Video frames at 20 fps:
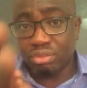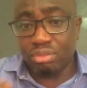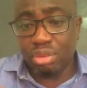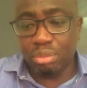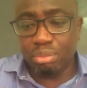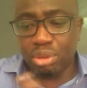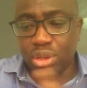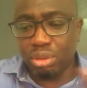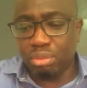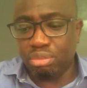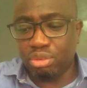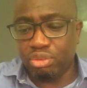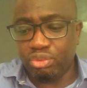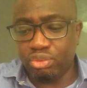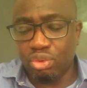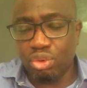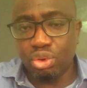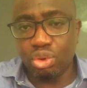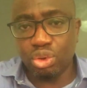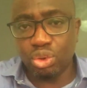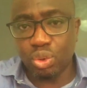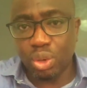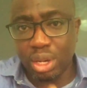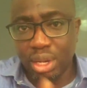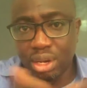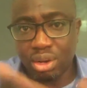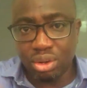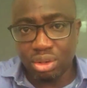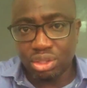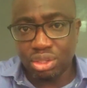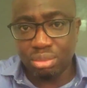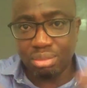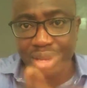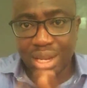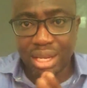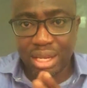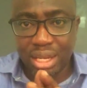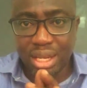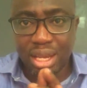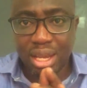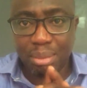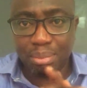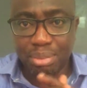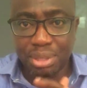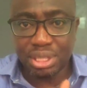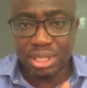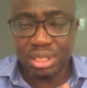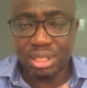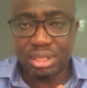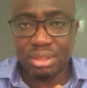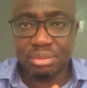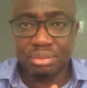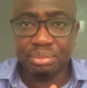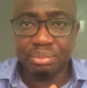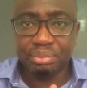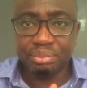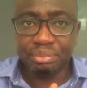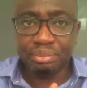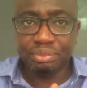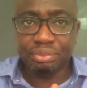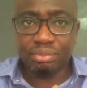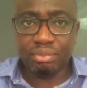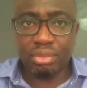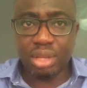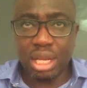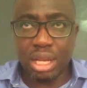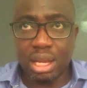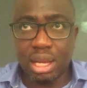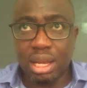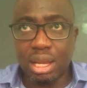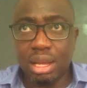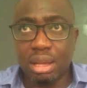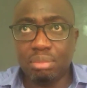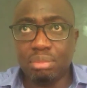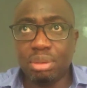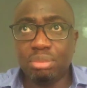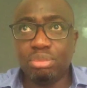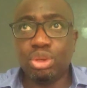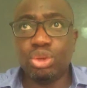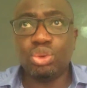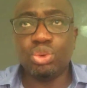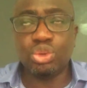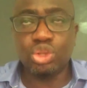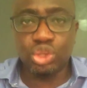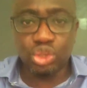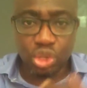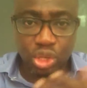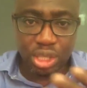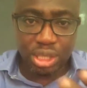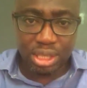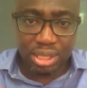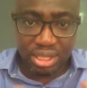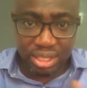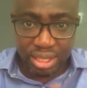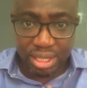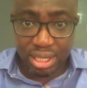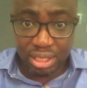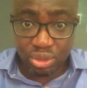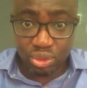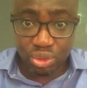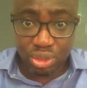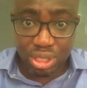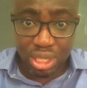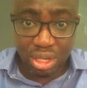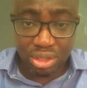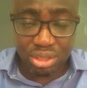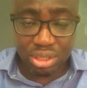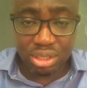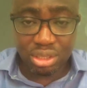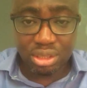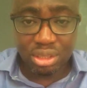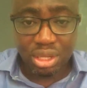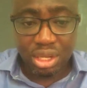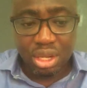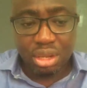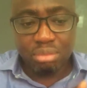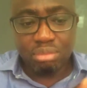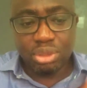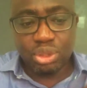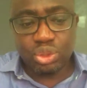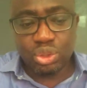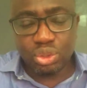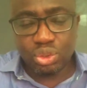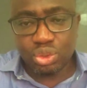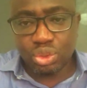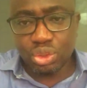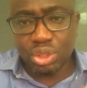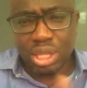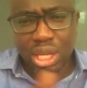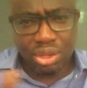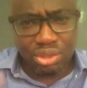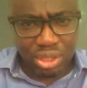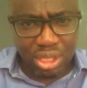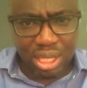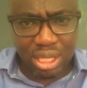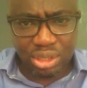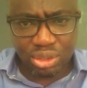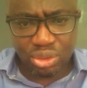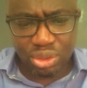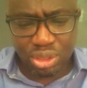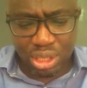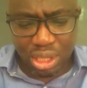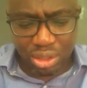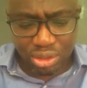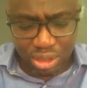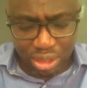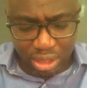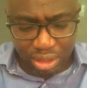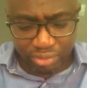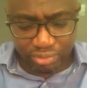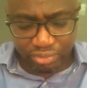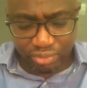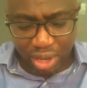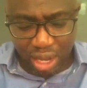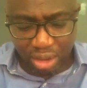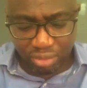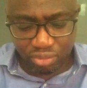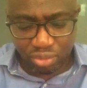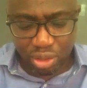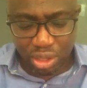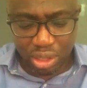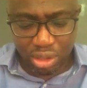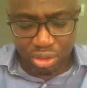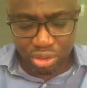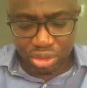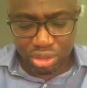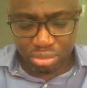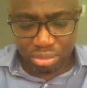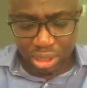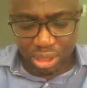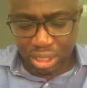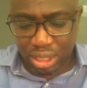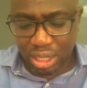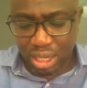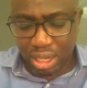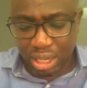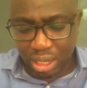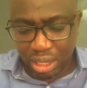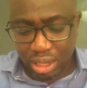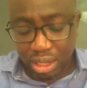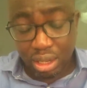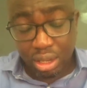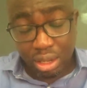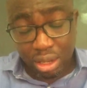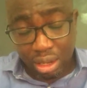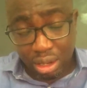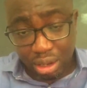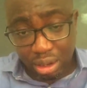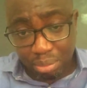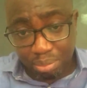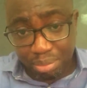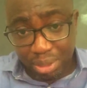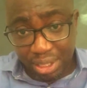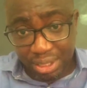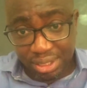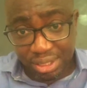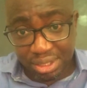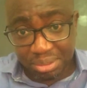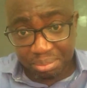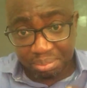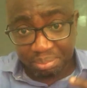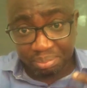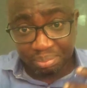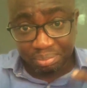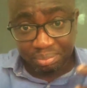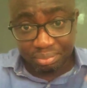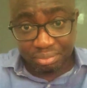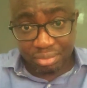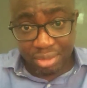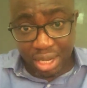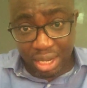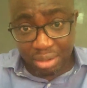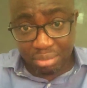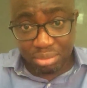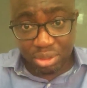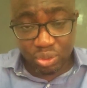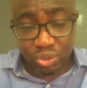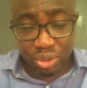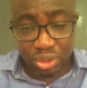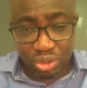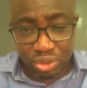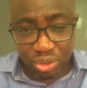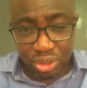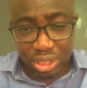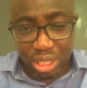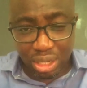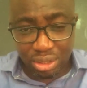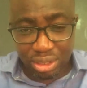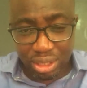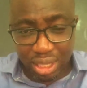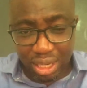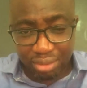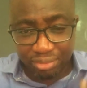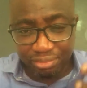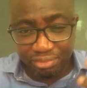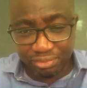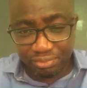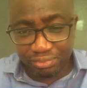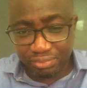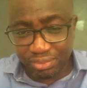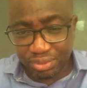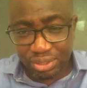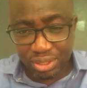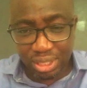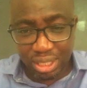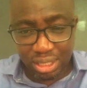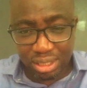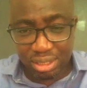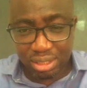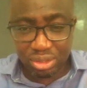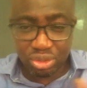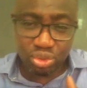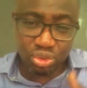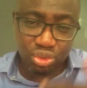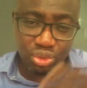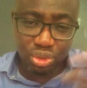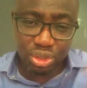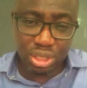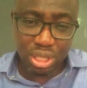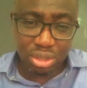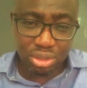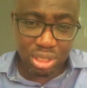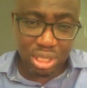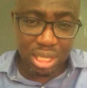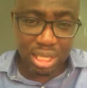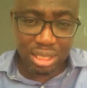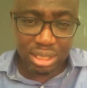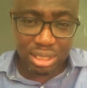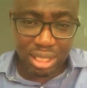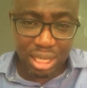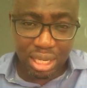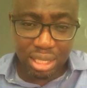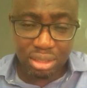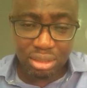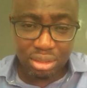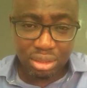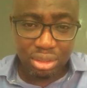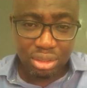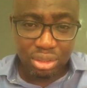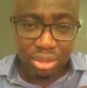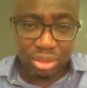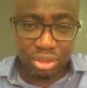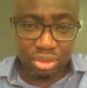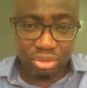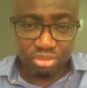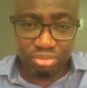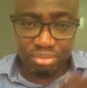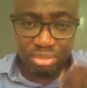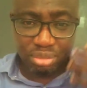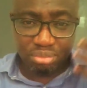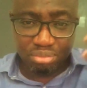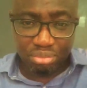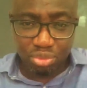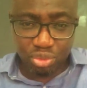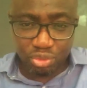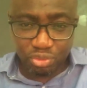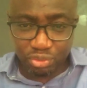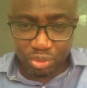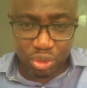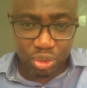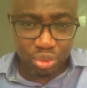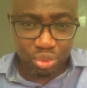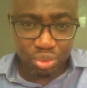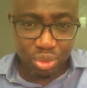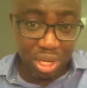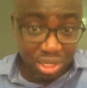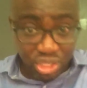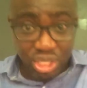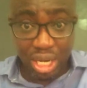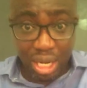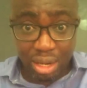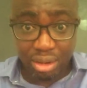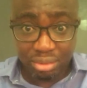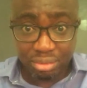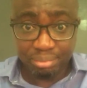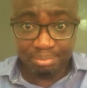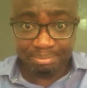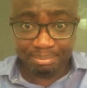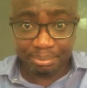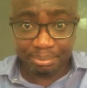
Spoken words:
Maybe before you are a customer care person, maybe you joined in the year 2000. Between 2000 and 2005, you're a customer care person. Then between 2006 to 2010, you've been moved to HR.